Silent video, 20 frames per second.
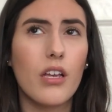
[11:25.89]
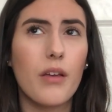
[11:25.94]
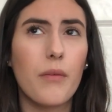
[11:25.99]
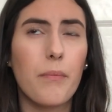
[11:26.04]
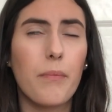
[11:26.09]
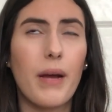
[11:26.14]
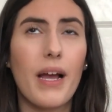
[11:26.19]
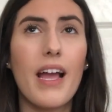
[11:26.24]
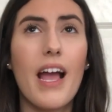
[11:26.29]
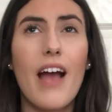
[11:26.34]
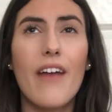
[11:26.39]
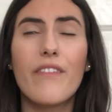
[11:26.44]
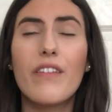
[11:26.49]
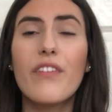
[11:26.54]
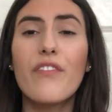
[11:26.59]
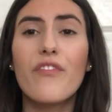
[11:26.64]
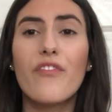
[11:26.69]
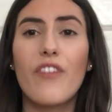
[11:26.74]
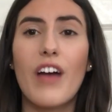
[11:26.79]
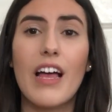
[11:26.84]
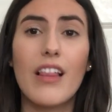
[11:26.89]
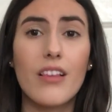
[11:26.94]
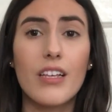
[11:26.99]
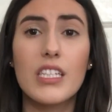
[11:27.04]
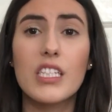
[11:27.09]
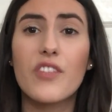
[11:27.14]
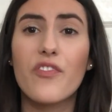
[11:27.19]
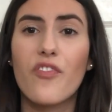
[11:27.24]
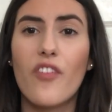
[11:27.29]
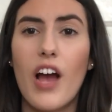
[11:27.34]
by having at
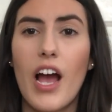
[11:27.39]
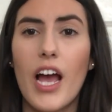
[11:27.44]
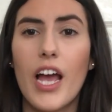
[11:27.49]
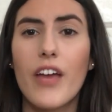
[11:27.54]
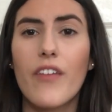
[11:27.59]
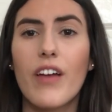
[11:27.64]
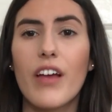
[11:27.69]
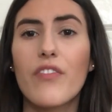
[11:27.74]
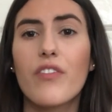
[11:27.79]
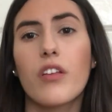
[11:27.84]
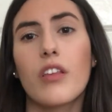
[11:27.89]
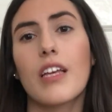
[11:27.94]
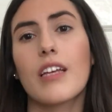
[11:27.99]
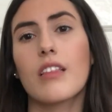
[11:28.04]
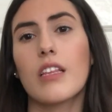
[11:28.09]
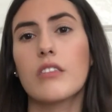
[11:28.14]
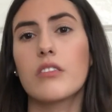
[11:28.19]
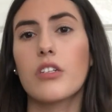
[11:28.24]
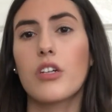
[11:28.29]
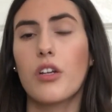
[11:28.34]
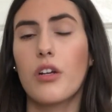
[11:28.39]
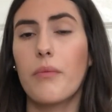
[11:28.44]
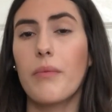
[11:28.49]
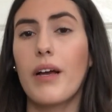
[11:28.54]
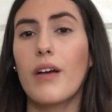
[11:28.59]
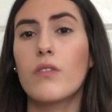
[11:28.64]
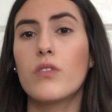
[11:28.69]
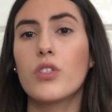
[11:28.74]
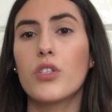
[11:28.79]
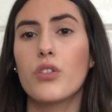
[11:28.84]
least 5, I feel like that's a good
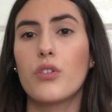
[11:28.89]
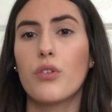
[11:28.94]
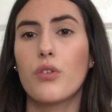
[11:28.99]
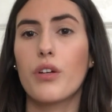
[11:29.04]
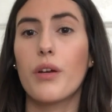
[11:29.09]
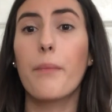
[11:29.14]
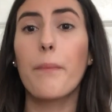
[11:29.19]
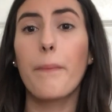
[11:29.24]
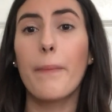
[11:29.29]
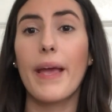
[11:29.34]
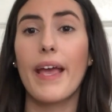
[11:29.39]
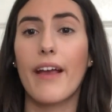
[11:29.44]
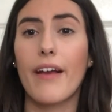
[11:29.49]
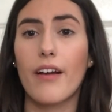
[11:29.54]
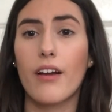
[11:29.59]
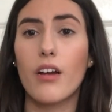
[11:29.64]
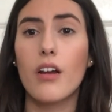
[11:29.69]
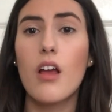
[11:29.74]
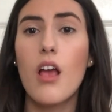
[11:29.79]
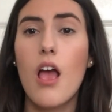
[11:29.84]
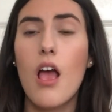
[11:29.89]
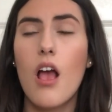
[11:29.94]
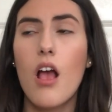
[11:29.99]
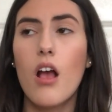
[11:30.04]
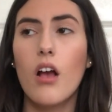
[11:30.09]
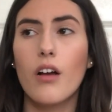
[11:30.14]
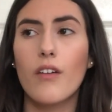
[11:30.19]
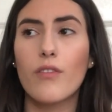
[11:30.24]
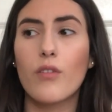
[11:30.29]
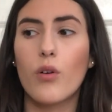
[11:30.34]
amount to compare.
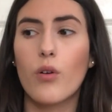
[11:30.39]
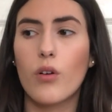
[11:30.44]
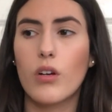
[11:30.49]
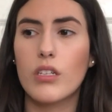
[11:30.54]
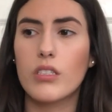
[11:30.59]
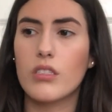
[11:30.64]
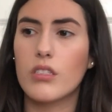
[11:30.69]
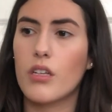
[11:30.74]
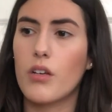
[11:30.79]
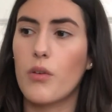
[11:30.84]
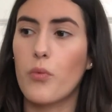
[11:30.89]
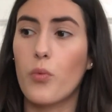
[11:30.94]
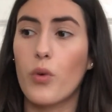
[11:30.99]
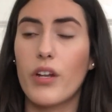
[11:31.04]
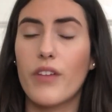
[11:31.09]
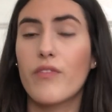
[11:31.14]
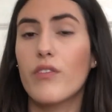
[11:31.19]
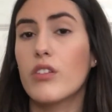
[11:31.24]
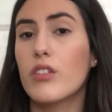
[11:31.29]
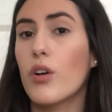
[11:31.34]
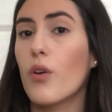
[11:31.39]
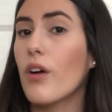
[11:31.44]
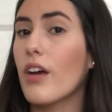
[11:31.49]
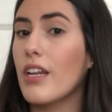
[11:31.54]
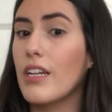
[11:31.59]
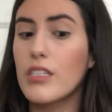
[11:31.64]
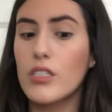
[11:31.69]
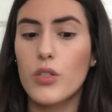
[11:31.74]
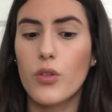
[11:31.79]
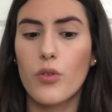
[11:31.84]
Of course, what if you don't
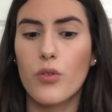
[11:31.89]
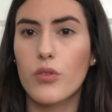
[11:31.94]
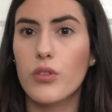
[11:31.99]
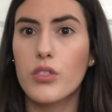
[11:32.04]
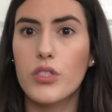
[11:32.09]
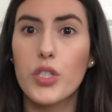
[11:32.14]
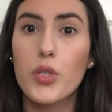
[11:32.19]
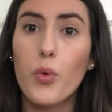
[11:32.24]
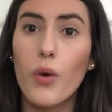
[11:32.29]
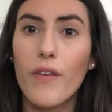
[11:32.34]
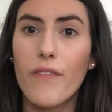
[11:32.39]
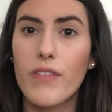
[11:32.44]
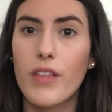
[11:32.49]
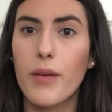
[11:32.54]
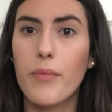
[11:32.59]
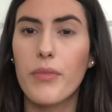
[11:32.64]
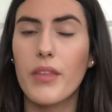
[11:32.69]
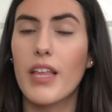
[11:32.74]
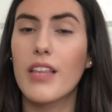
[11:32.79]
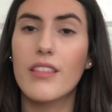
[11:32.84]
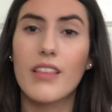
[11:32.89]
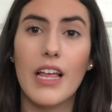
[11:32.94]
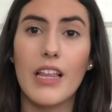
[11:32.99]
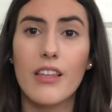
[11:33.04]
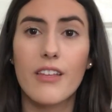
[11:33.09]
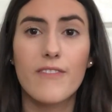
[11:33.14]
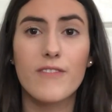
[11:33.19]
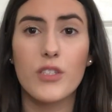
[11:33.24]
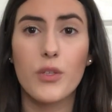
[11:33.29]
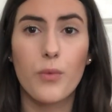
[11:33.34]
get into 2 of them? Then that
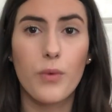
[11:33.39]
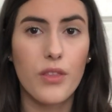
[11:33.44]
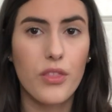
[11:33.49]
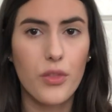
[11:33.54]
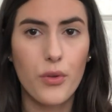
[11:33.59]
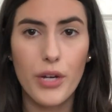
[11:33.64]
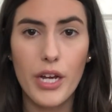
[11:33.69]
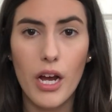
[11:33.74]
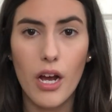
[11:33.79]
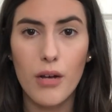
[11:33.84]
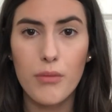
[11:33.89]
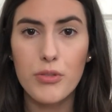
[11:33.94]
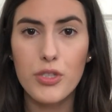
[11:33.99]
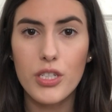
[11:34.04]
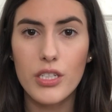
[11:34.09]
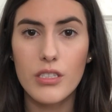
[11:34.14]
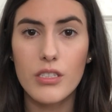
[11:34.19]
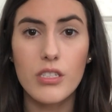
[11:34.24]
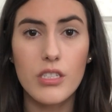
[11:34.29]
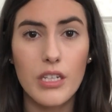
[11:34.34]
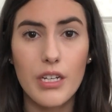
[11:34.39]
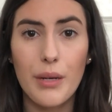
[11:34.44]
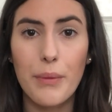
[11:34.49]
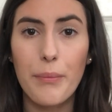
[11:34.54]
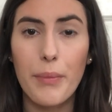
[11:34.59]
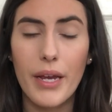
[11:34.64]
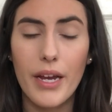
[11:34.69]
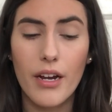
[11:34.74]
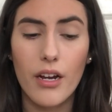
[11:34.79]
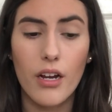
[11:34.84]
leaves you with 3 options to
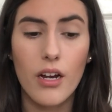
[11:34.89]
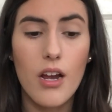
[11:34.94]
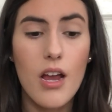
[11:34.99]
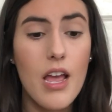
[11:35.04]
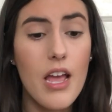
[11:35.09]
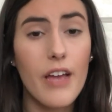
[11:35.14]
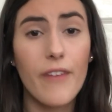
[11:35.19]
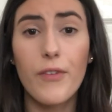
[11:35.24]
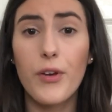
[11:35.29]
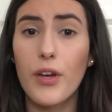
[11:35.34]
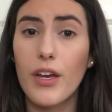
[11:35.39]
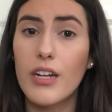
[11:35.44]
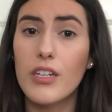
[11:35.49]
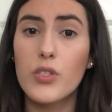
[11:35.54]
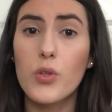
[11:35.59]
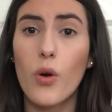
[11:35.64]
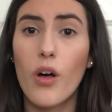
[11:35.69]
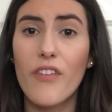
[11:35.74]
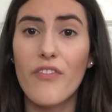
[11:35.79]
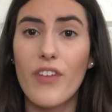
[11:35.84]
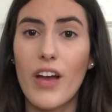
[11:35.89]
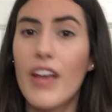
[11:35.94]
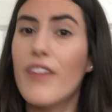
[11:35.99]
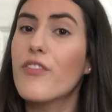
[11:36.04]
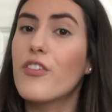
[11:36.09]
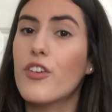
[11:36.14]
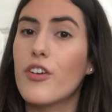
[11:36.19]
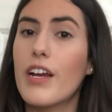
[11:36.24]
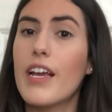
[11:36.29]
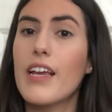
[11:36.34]
compare. If you get into all
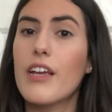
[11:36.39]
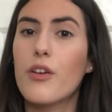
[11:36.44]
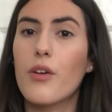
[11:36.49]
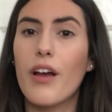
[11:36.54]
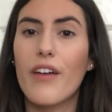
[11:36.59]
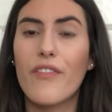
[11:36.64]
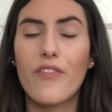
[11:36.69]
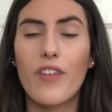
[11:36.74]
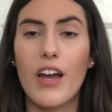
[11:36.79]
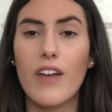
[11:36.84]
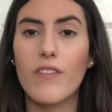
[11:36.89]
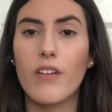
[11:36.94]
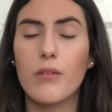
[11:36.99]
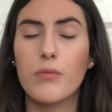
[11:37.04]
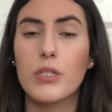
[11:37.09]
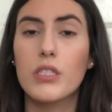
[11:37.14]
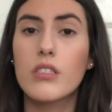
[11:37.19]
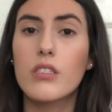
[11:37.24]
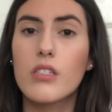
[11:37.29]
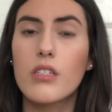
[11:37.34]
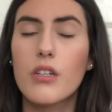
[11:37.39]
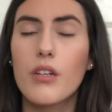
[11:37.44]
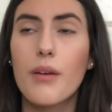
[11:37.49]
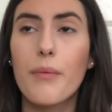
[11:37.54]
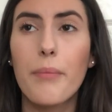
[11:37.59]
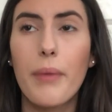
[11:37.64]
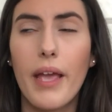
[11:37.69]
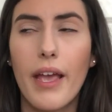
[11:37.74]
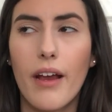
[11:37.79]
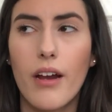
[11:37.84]
5, great, you have 5 options to
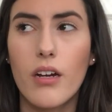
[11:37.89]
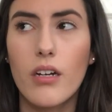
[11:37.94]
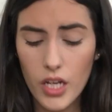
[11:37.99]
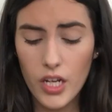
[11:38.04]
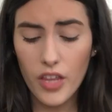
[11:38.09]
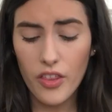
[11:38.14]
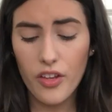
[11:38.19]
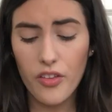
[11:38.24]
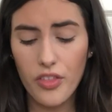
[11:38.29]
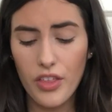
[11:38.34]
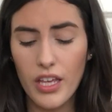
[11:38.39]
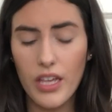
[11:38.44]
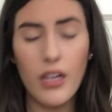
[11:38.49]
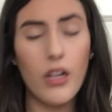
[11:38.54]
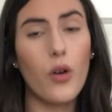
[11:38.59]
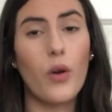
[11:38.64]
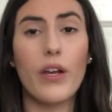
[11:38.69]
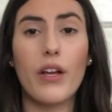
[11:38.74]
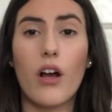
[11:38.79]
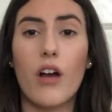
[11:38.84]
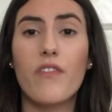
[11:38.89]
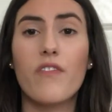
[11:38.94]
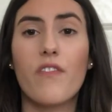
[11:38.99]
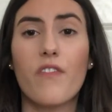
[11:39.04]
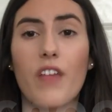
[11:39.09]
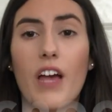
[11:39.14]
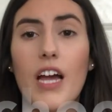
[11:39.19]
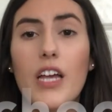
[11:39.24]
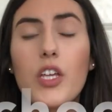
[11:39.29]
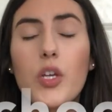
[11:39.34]
compare. Another thing going off
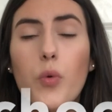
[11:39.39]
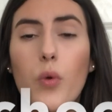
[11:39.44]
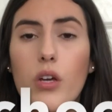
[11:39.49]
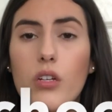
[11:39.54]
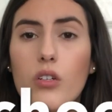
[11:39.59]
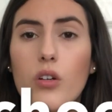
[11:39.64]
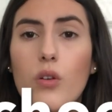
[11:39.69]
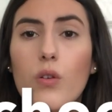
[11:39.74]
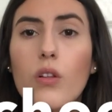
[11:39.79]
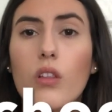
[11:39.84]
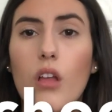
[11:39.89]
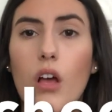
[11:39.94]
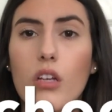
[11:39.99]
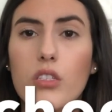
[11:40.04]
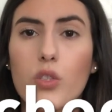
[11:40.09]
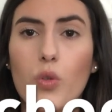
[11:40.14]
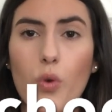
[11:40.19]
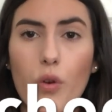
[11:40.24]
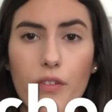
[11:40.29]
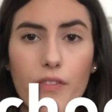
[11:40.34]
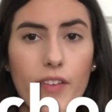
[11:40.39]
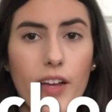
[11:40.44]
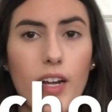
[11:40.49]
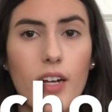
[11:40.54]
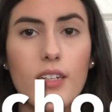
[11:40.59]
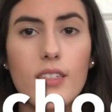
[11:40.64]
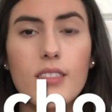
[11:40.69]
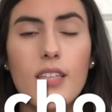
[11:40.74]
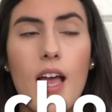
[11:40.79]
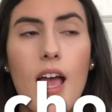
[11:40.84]
of that, you want to go to law school
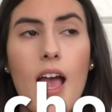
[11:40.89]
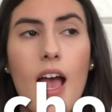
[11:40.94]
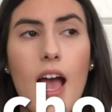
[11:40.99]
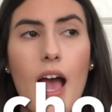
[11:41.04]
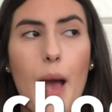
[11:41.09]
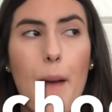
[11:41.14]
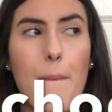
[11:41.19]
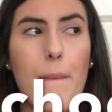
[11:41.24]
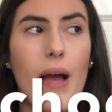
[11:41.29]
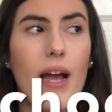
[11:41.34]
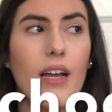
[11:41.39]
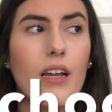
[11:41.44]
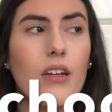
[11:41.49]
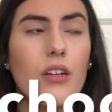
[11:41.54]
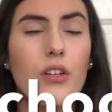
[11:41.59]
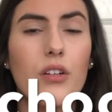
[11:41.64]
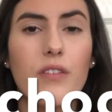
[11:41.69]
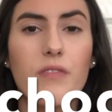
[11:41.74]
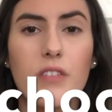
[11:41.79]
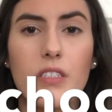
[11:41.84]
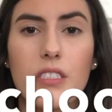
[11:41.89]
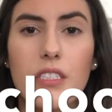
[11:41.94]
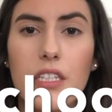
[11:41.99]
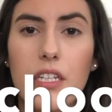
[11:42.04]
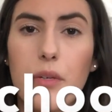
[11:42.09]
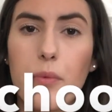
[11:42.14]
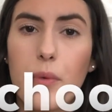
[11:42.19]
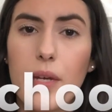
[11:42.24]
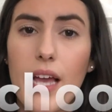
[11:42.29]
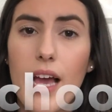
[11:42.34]
fairs. At my
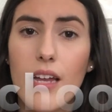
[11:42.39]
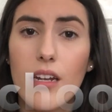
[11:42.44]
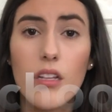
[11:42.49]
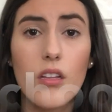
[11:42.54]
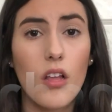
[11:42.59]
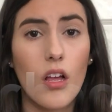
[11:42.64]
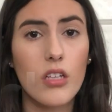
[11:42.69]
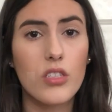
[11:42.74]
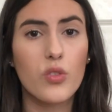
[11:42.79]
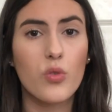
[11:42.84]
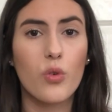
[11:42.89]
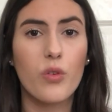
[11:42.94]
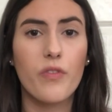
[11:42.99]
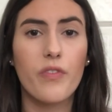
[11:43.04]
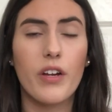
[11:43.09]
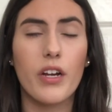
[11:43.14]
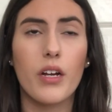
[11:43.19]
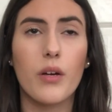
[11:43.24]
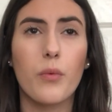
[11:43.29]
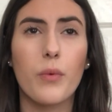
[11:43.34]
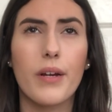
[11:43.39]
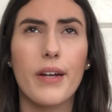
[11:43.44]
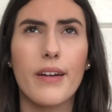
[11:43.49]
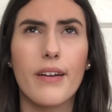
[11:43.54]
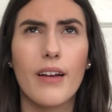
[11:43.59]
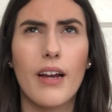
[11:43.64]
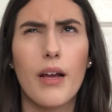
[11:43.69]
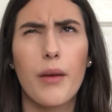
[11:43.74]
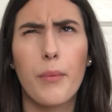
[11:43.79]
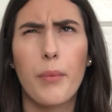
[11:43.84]
university, we had a law school fair
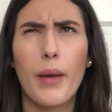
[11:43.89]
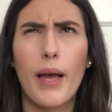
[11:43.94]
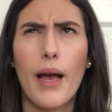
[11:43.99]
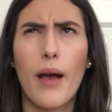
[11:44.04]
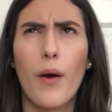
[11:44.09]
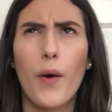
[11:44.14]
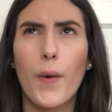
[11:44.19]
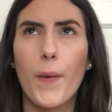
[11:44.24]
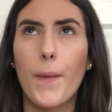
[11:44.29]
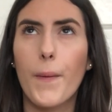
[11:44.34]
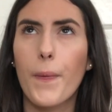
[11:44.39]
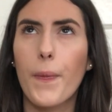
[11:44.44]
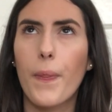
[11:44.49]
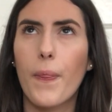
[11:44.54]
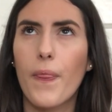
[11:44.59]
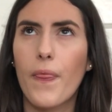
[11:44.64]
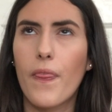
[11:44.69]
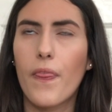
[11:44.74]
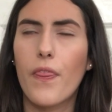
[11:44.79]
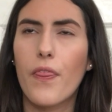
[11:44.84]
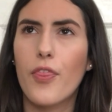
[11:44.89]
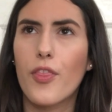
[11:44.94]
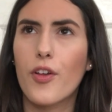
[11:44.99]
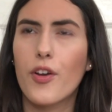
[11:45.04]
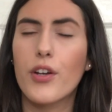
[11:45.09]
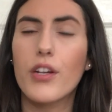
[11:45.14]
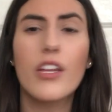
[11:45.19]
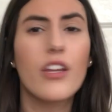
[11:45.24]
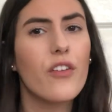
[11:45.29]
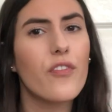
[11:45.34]
where about
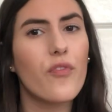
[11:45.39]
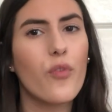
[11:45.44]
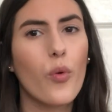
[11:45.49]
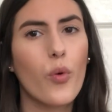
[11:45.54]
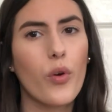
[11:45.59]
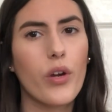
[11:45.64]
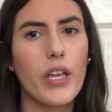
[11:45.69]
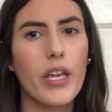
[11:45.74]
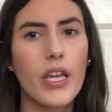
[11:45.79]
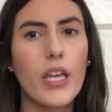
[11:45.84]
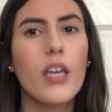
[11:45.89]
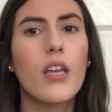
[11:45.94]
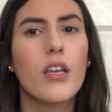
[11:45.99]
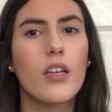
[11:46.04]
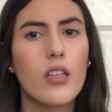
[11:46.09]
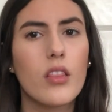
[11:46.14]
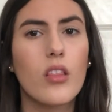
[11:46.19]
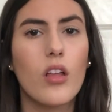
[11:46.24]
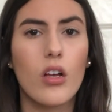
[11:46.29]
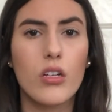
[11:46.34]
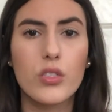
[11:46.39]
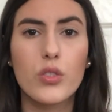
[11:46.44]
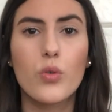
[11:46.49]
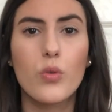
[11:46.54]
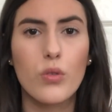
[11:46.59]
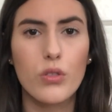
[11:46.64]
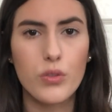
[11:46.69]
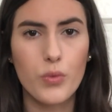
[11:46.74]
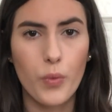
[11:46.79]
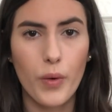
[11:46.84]
30 to 40 law
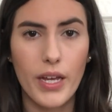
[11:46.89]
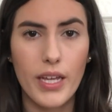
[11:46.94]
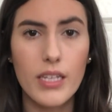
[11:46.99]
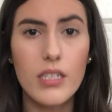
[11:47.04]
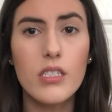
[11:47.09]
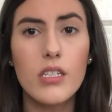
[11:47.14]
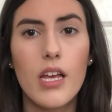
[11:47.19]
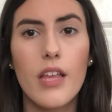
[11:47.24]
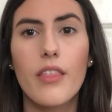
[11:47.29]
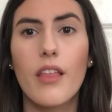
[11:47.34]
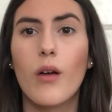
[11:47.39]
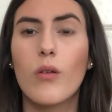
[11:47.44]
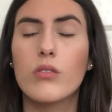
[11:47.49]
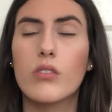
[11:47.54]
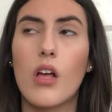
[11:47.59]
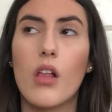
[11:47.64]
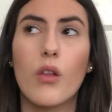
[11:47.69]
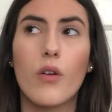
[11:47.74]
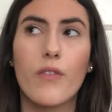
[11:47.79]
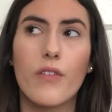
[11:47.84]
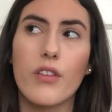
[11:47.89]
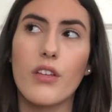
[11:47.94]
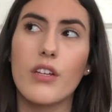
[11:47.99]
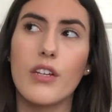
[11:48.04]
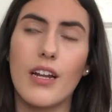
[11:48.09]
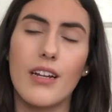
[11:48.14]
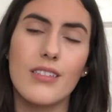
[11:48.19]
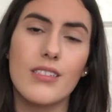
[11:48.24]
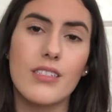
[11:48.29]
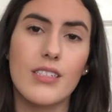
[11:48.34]
schools went, and that was all over the
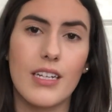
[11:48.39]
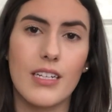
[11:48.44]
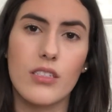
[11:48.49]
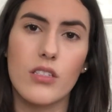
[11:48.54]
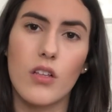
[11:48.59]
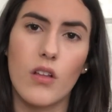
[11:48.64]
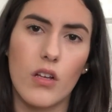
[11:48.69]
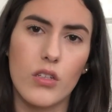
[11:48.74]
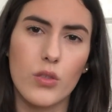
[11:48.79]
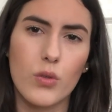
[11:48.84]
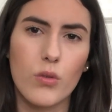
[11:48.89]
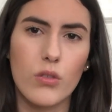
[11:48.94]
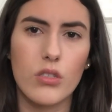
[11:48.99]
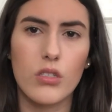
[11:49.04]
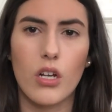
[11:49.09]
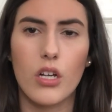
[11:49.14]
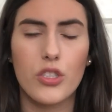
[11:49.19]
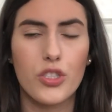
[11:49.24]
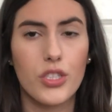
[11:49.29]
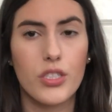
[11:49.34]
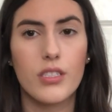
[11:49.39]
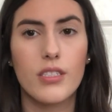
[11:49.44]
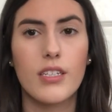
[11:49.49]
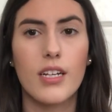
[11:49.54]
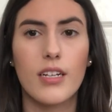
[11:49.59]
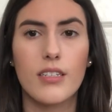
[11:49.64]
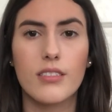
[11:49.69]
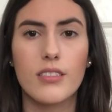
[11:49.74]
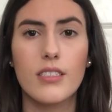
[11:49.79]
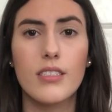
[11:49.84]
United States law schools, not just
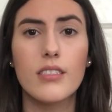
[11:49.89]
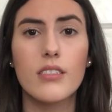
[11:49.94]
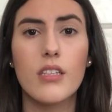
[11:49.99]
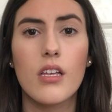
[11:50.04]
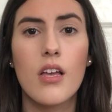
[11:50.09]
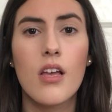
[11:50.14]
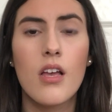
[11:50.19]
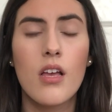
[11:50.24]
Texas.